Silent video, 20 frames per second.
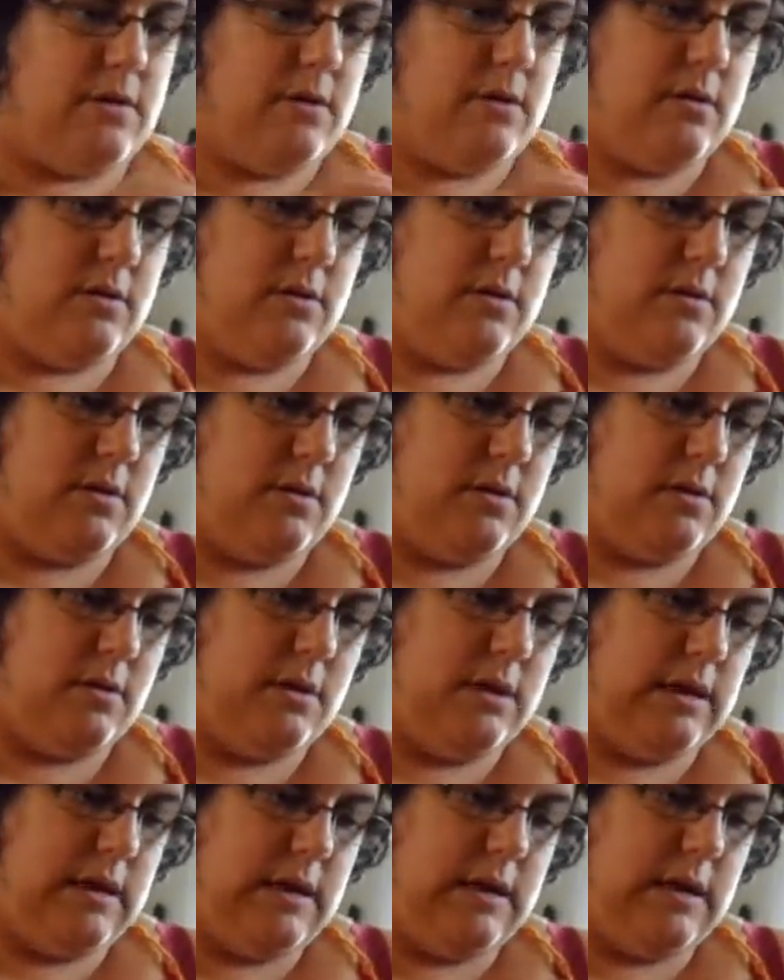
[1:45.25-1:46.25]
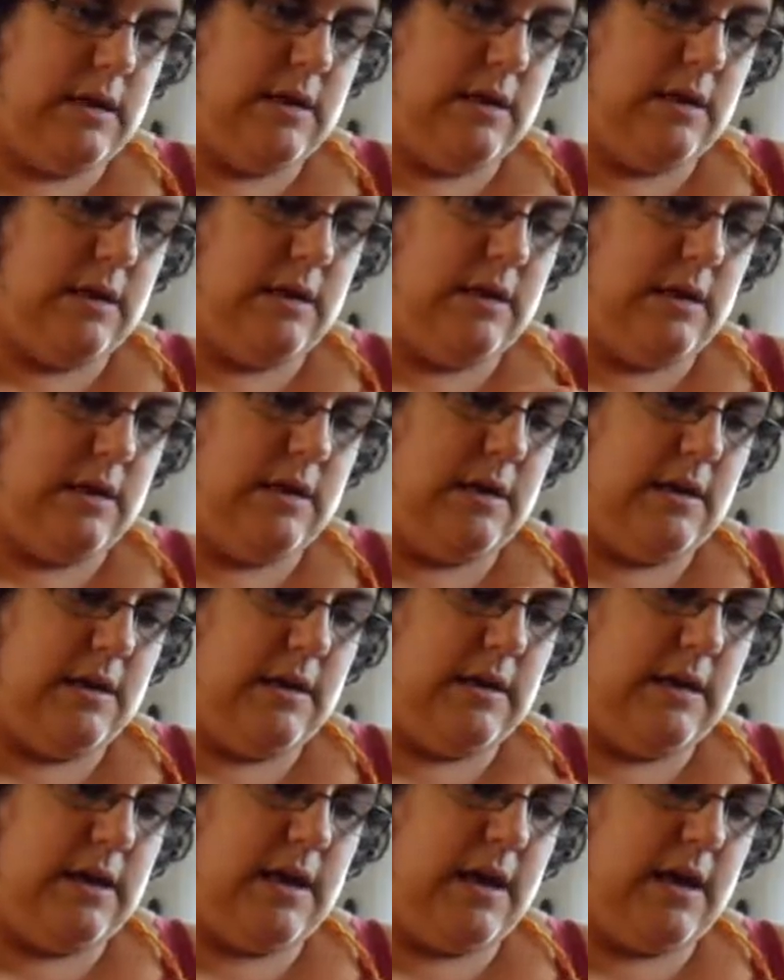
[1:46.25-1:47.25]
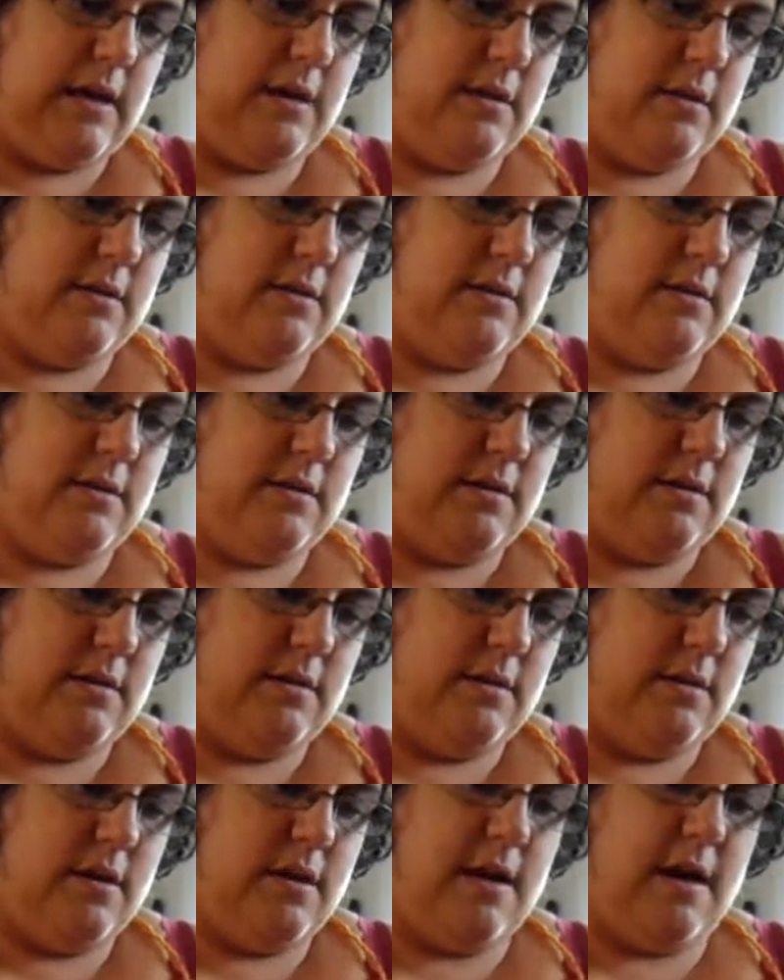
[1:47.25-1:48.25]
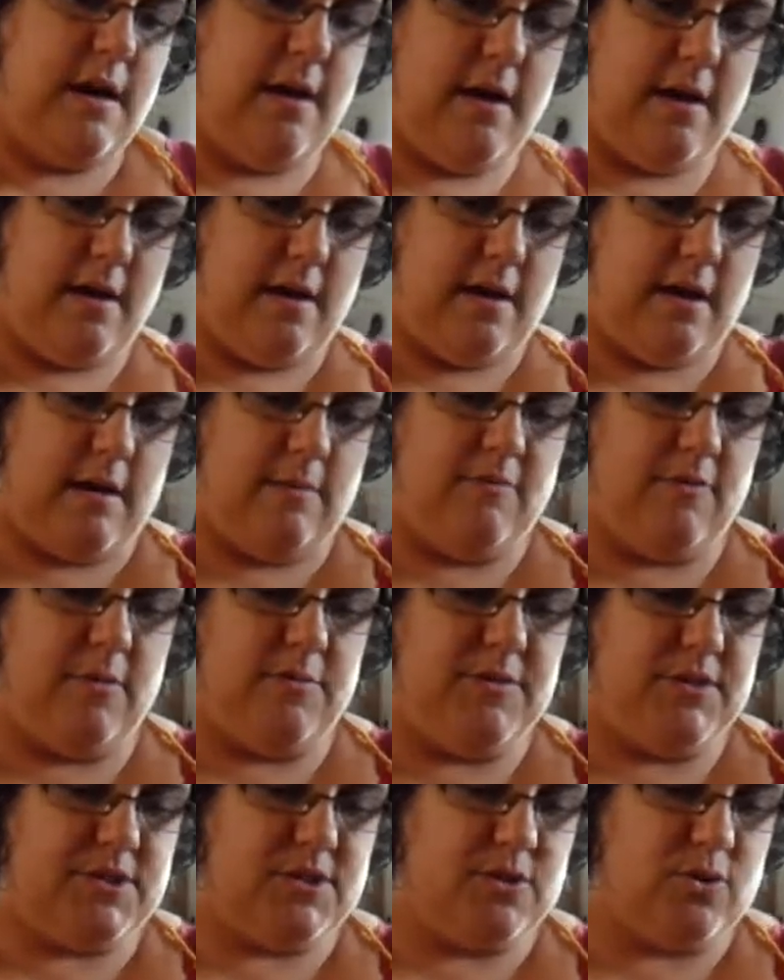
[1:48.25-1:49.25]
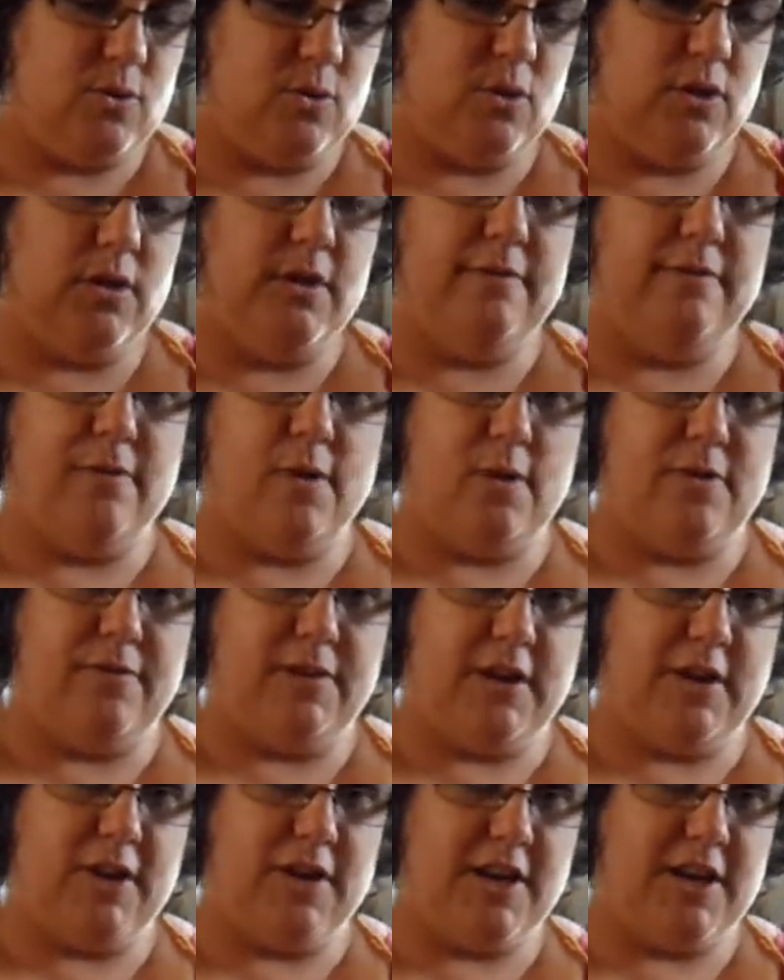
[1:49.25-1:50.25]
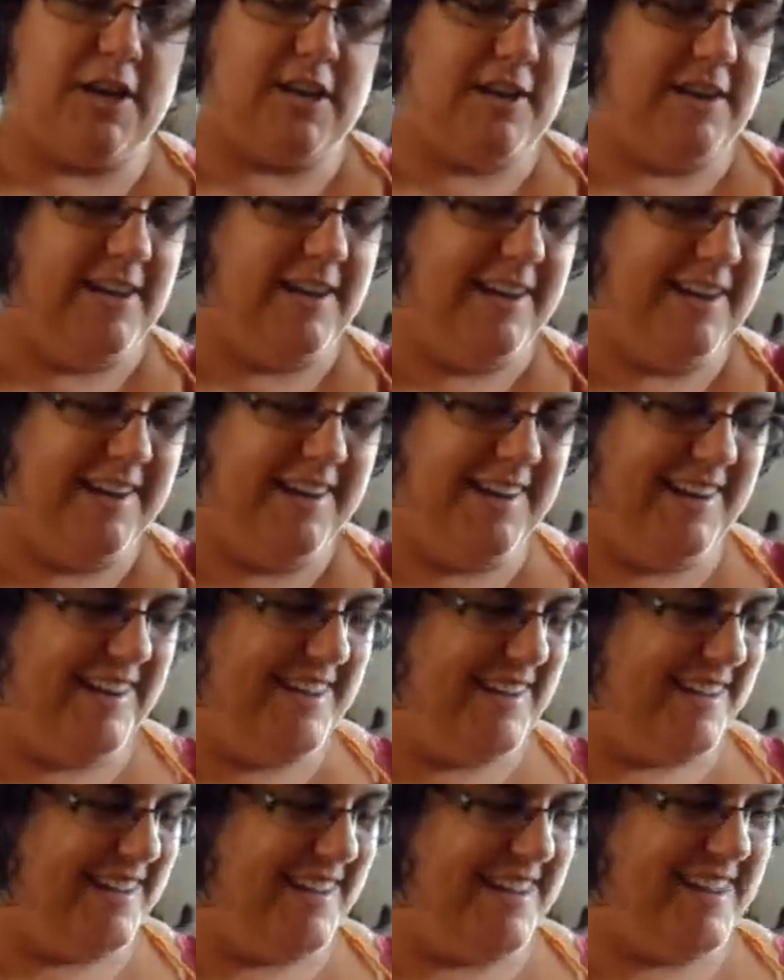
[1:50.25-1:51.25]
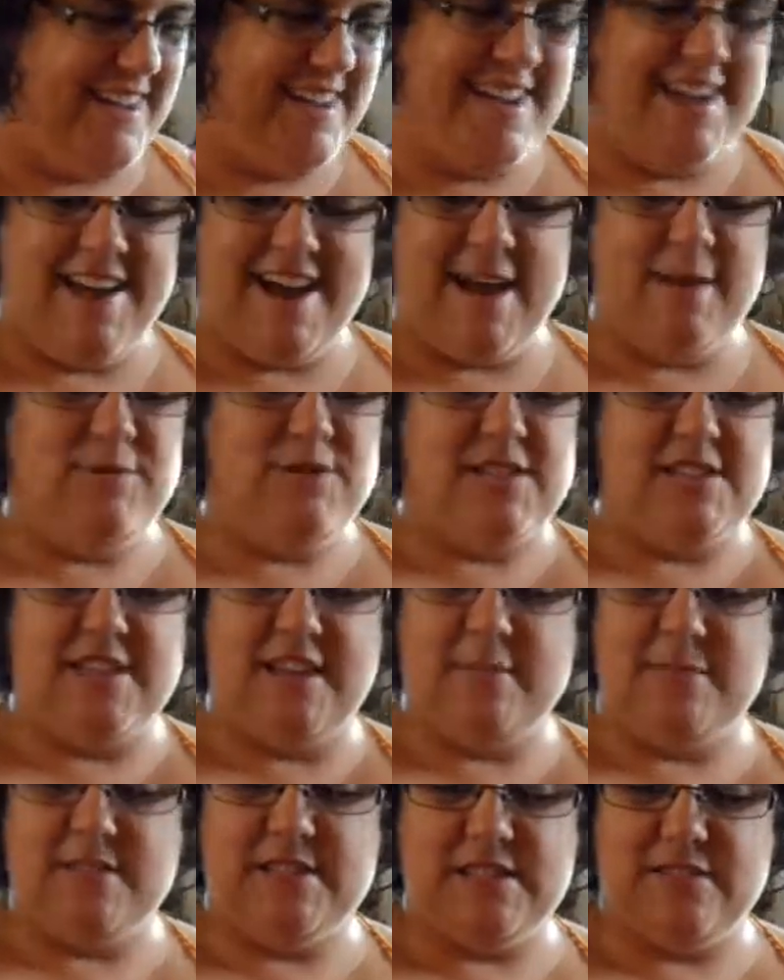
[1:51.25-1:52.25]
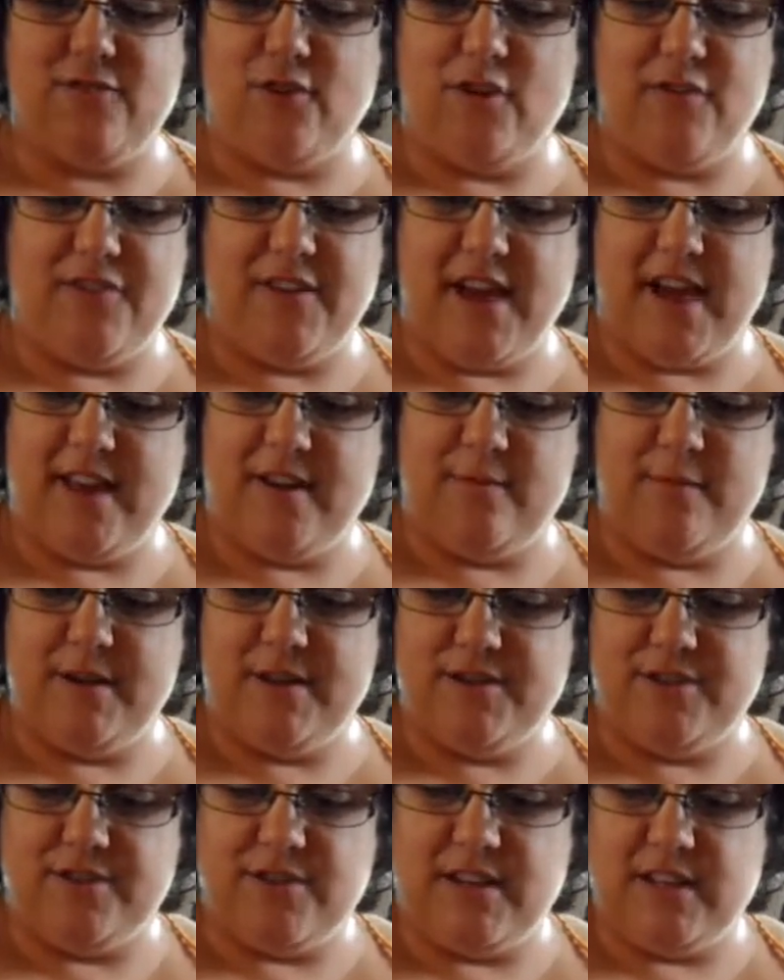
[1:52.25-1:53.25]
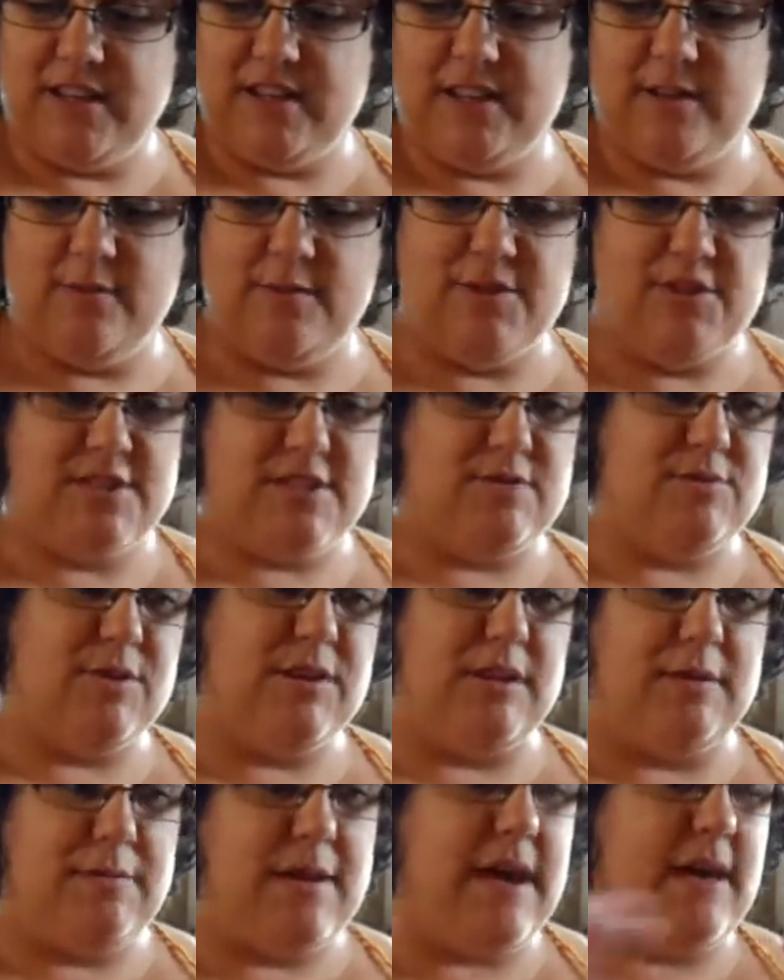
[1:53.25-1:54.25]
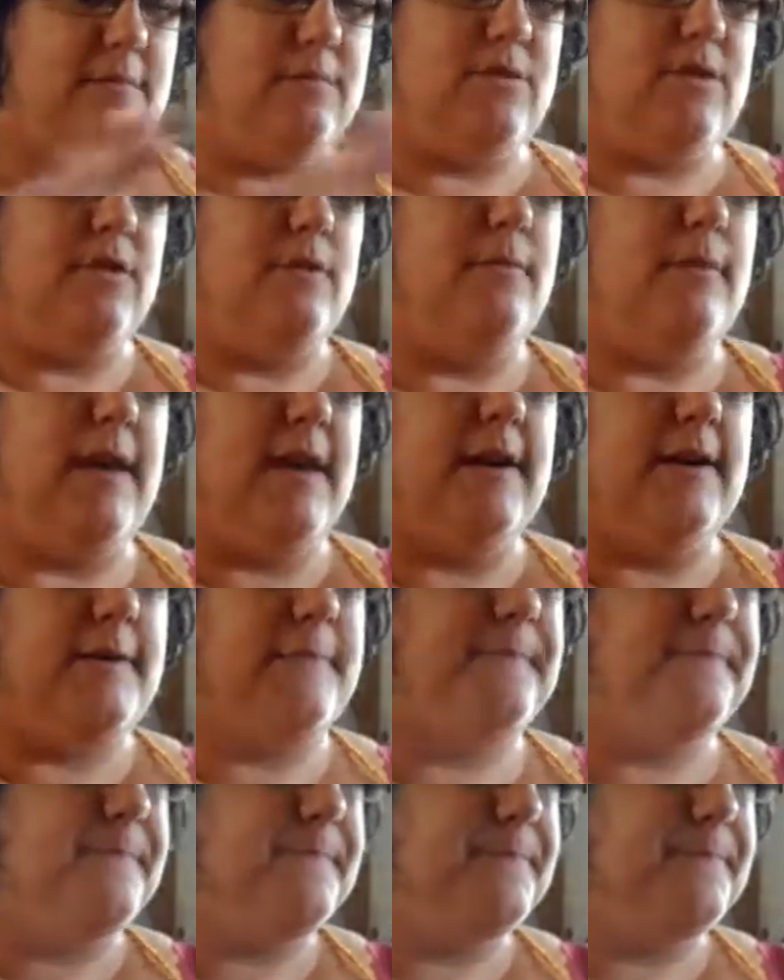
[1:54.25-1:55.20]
And I'm from the school of Volpe cooking. I'm just like Mrs. Volpe. I don't measure anything, which is really bad when you bake.